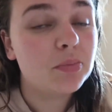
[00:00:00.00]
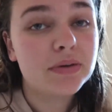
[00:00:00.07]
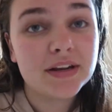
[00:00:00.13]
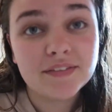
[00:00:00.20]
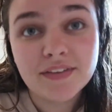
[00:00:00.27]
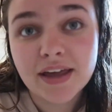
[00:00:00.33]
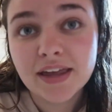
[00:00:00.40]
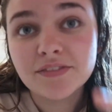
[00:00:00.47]
but
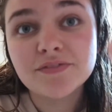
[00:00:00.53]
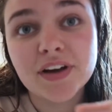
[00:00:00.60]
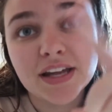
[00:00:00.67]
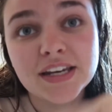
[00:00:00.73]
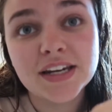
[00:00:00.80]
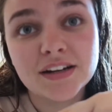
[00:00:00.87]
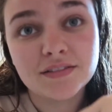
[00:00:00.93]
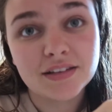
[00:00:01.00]
if I can
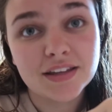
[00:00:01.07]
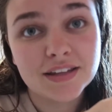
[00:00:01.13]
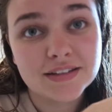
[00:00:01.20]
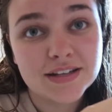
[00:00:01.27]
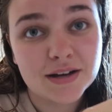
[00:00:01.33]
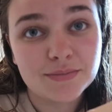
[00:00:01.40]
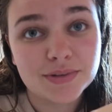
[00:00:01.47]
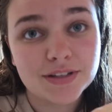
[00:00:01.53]
find it, I'll link it
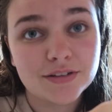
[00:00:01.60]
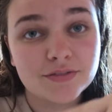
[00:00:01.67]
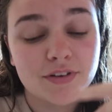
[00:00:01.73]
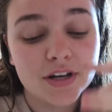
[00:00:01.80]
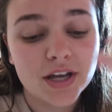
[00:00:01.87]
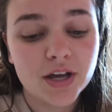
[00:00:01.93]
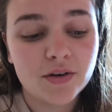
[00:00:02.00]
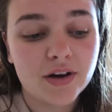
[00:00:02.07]
down below for
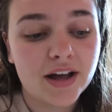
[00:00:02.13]
you.